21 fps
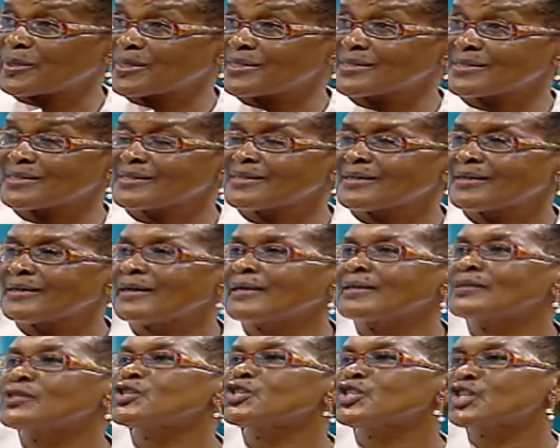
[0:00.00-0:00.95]
it
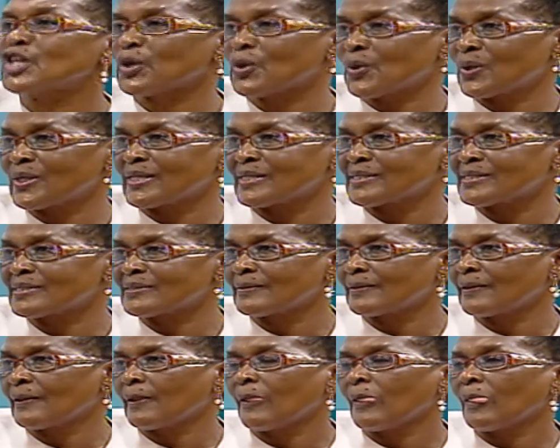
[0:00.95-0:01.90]
and check on it.
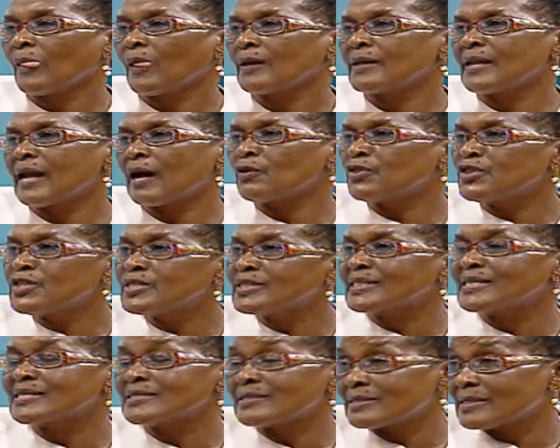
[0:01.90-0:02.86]
Now, this
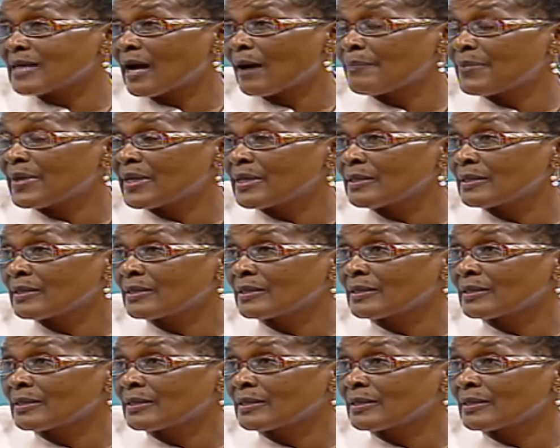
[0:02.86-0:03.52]
doesn't happen